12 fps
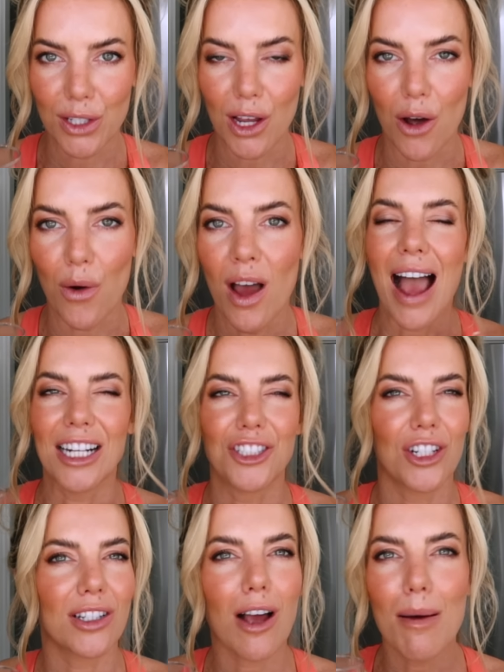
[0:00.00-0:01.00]
So I
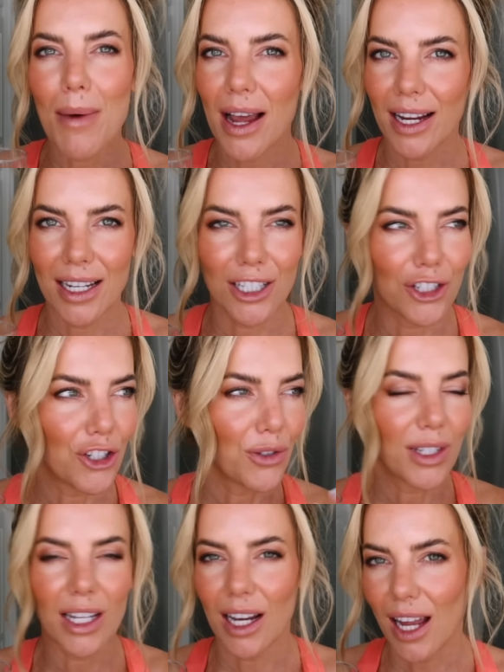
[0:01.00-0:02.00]
just got back into
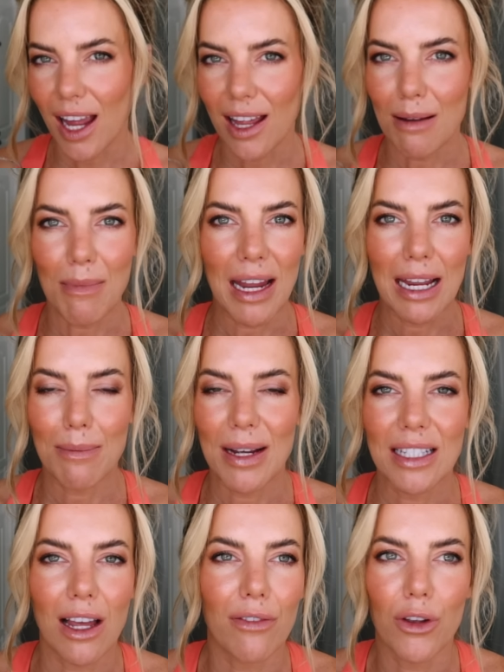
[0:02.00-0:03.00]
juicing again and making it
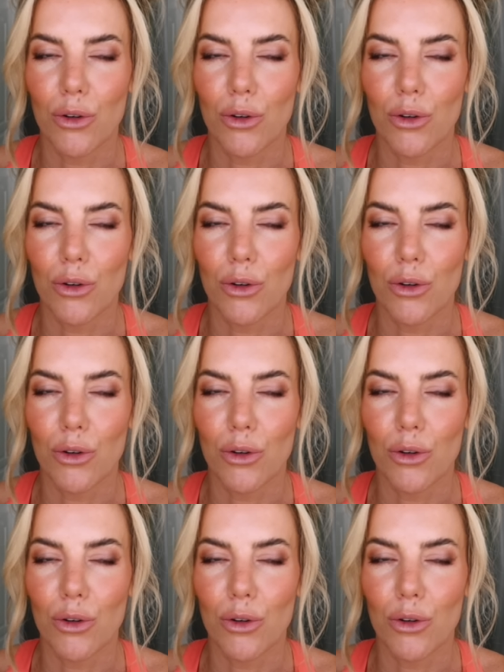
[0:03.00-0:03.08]
myself.